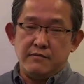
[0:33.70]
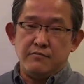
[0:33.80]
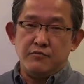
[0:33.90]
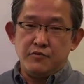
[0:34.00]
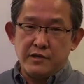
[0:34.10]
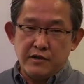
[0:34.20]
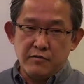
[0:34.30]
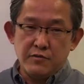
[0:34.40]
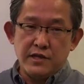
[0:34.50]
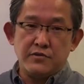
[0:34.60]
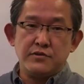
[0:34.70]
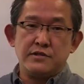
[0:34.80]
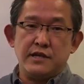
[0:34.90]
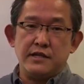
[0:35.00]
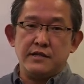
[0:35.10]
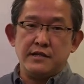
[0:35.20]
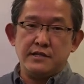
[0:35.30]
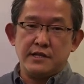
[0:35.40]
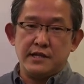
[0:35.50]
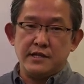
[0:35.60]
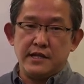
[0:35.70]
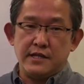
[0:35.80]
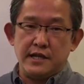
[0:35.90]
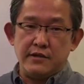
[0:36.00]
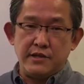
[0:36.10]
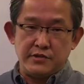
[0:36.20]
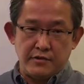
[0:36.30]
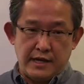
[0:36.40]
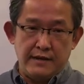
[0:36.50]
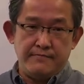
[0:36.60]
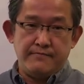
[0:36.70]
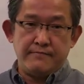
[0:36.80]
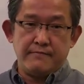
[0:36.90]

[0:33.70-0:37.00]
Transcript: Are you able to recognize that Muda is waste?